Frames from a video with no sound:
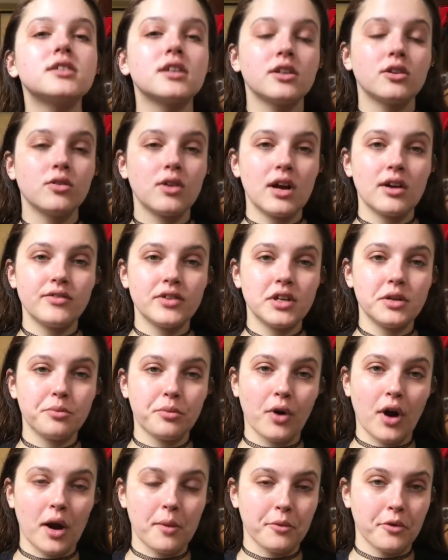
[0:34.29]
I don't have any
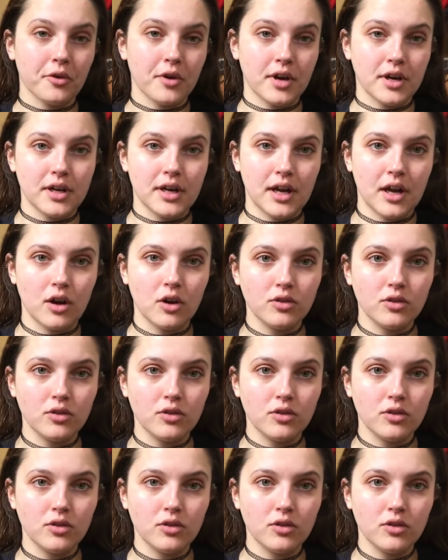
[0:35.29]
primer right now,